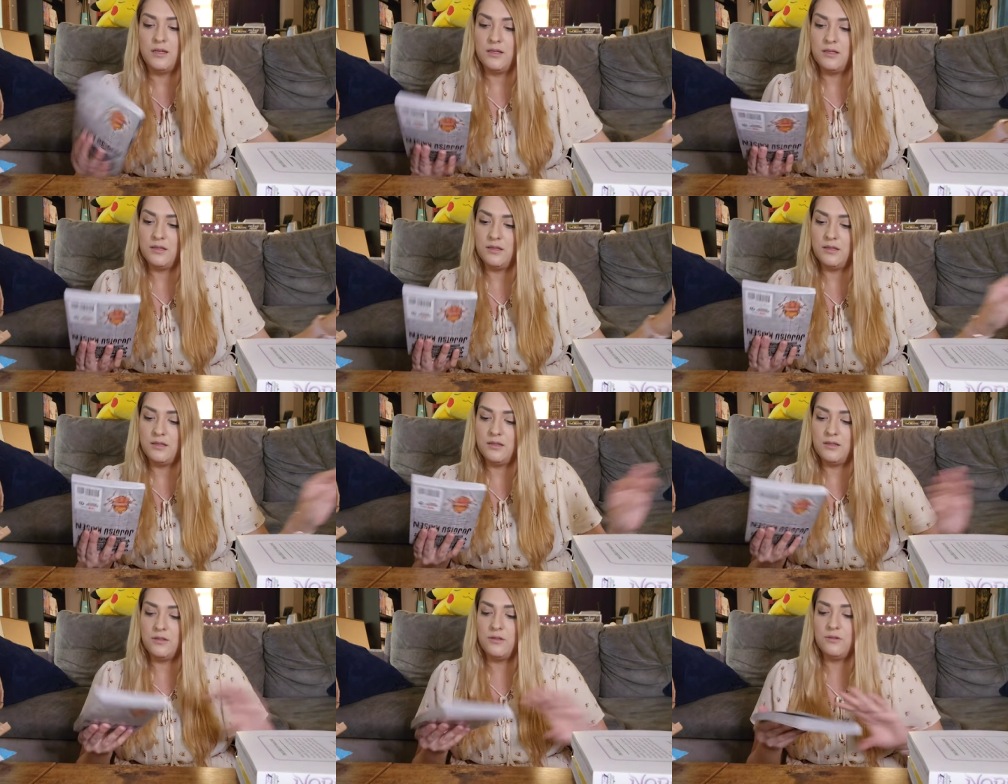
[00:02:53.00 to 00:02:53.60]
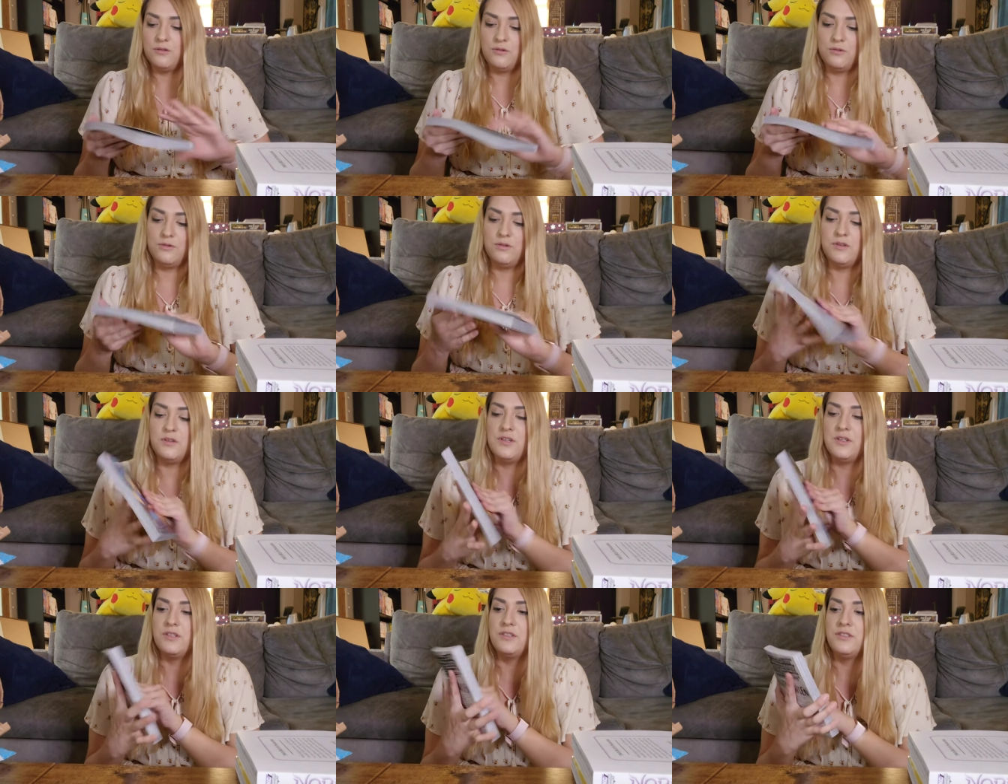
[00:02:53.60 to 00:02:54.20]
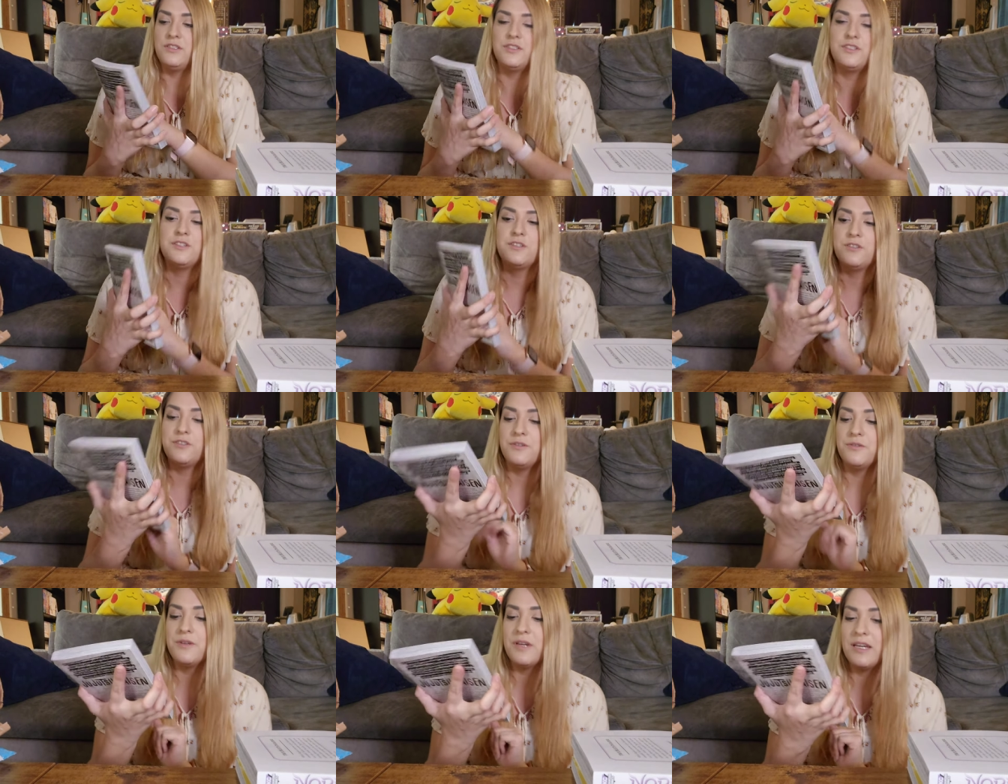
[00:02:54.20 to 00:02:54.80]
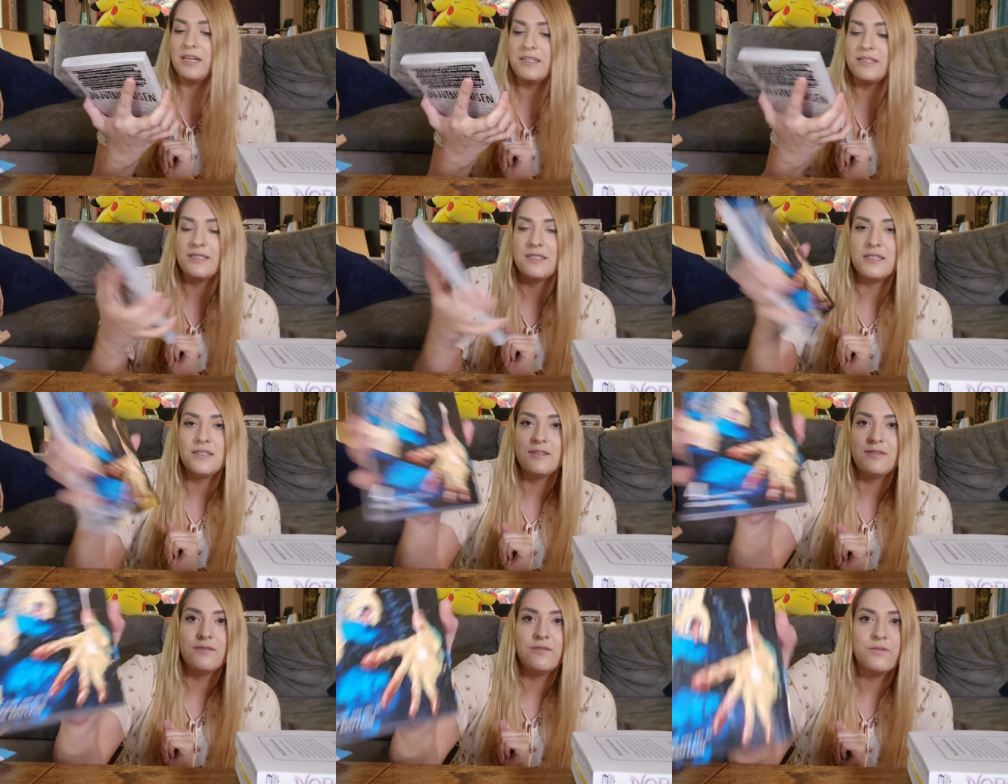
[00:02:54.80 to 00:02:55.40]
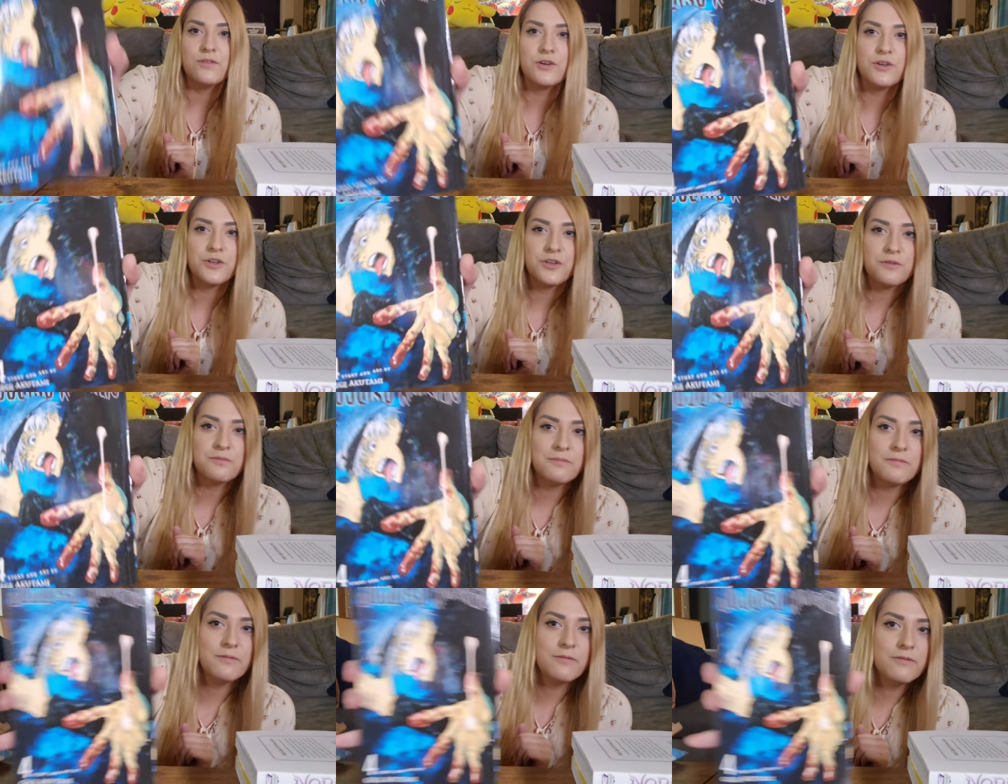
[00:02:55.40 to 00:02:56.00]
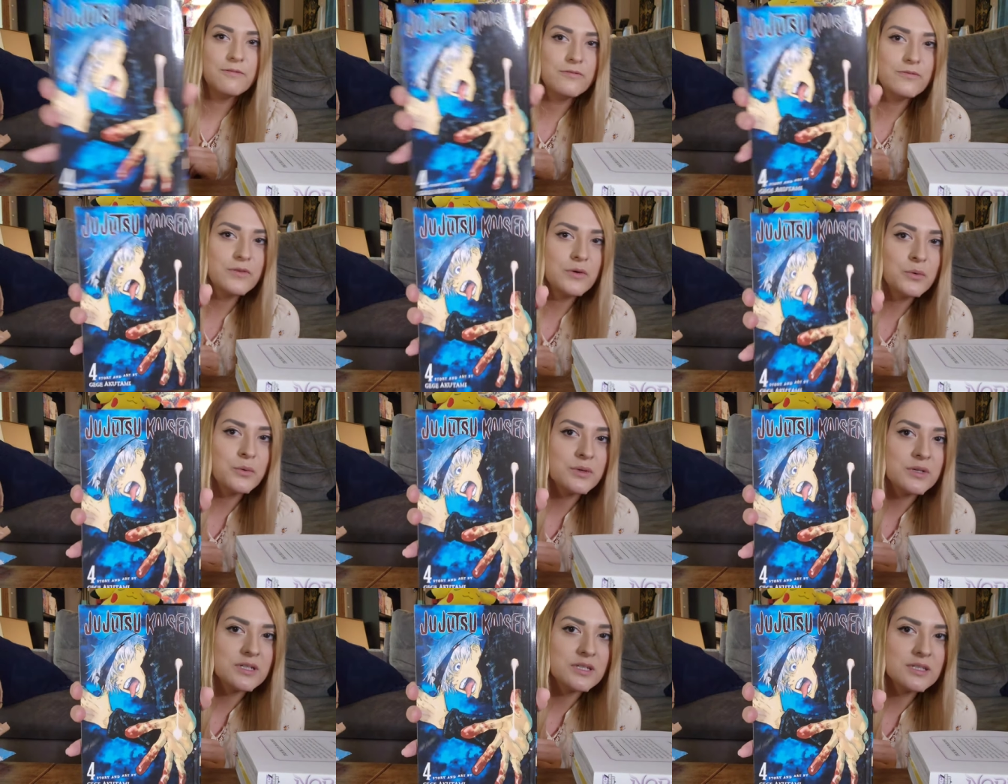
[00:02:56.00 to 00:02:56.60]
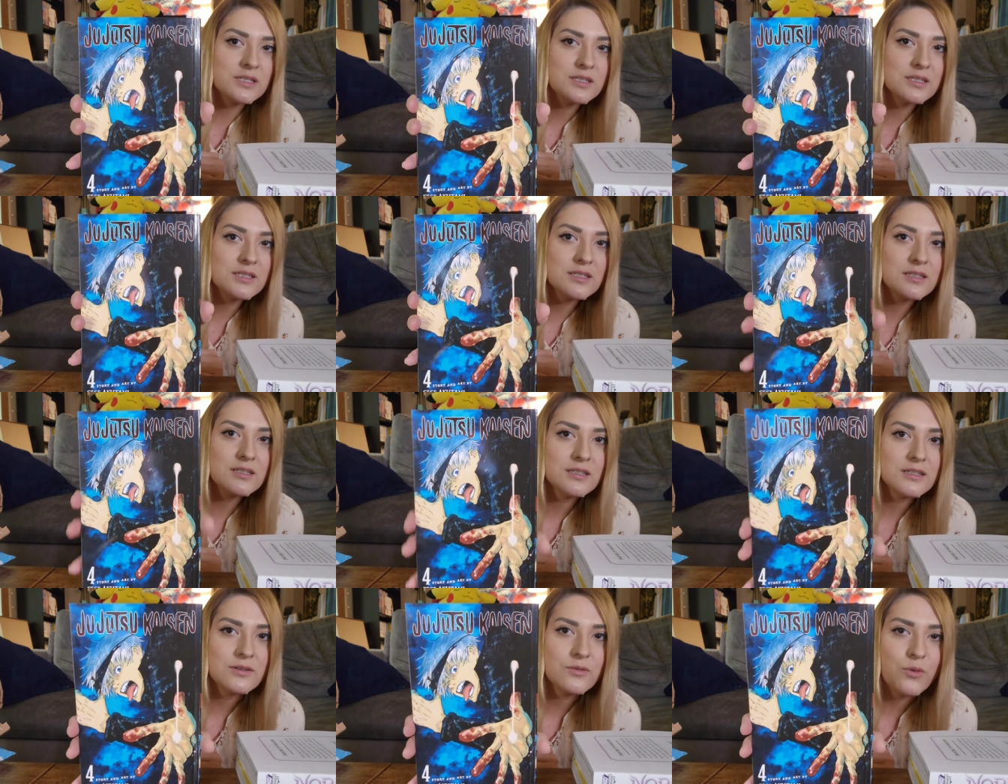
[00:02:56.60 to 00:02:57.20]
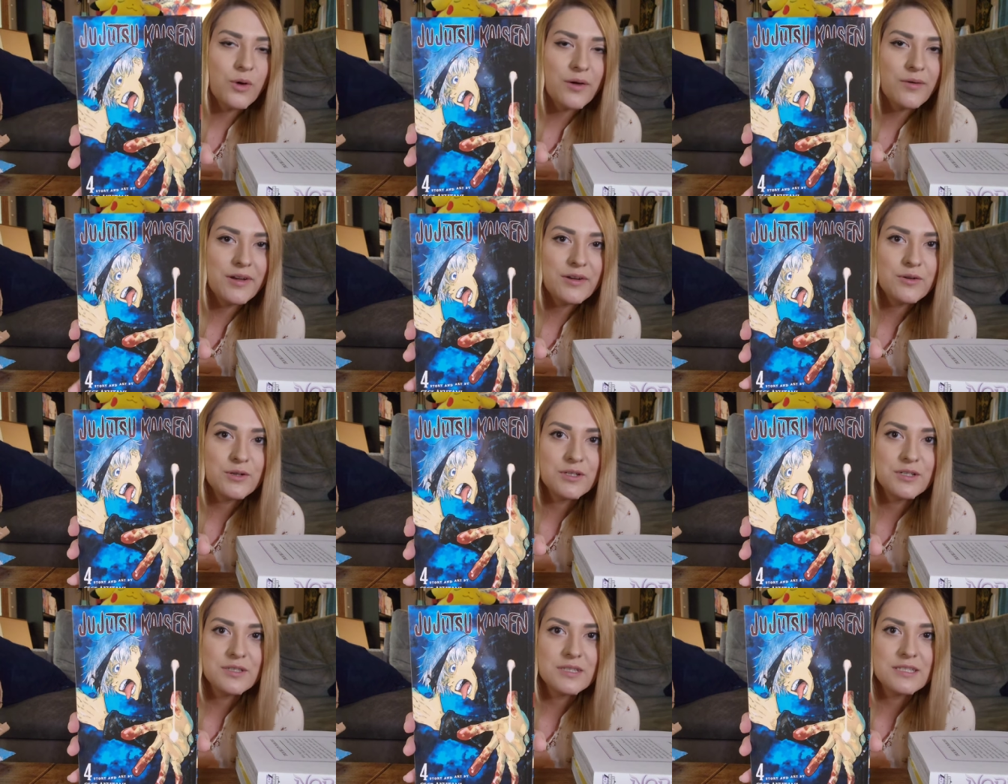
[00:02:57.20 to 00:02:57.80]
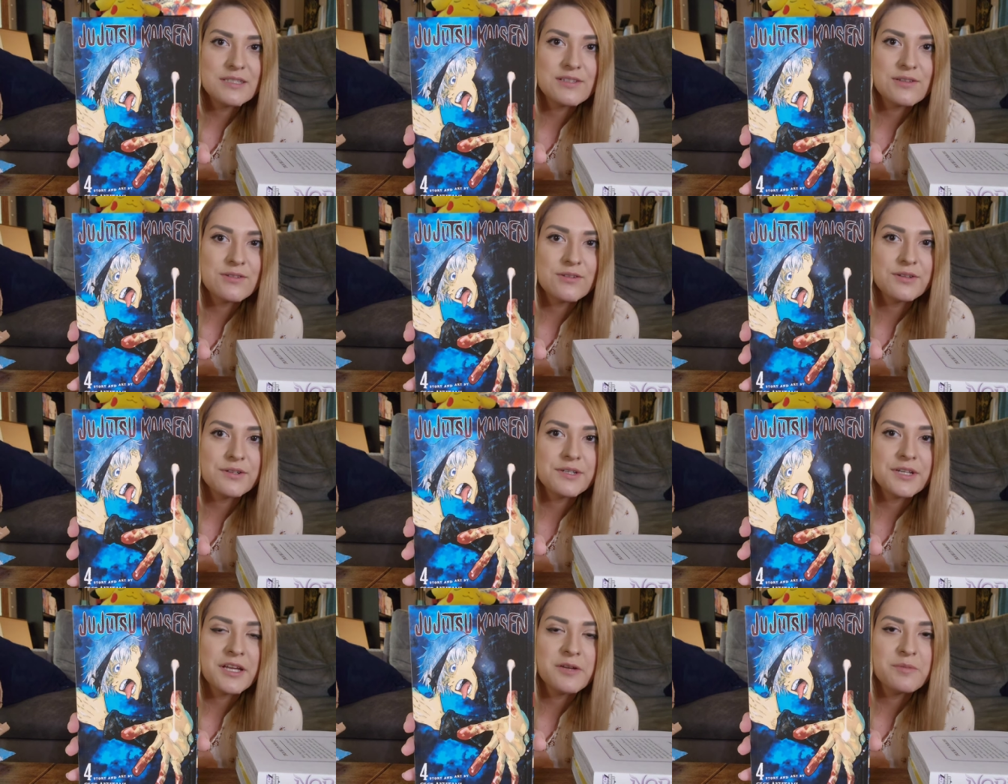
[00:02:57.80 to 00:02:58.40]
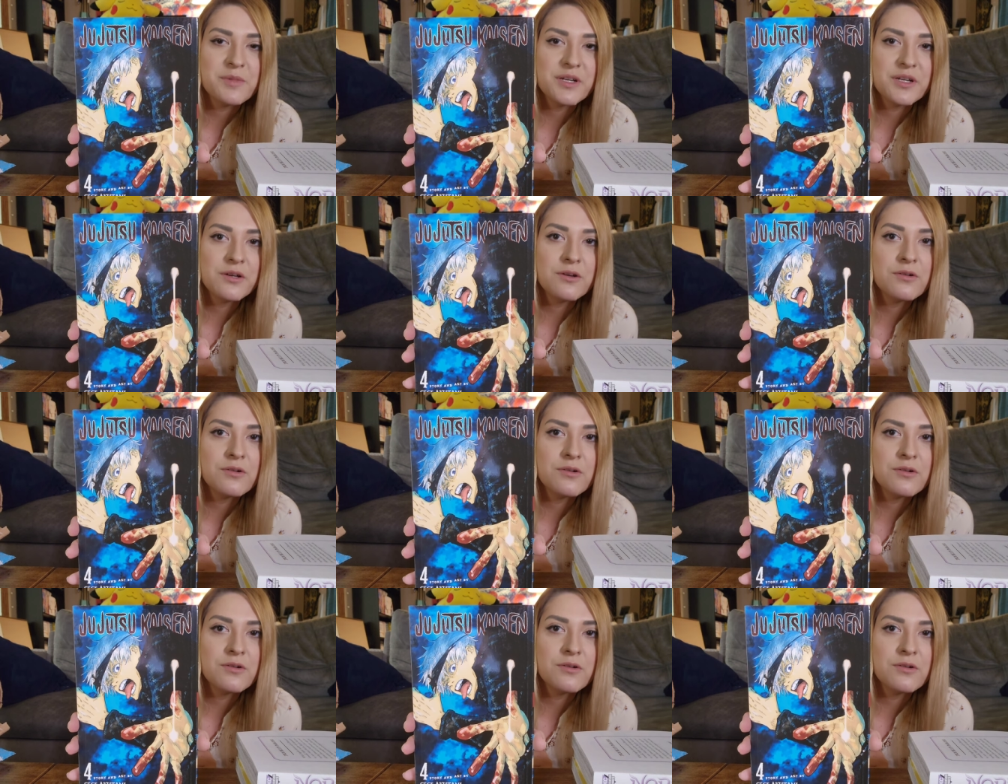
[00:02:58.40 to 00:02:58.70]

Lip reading: Oh, Jujutsu Kaisen Volume 4. Well, I ordered this a long time ago.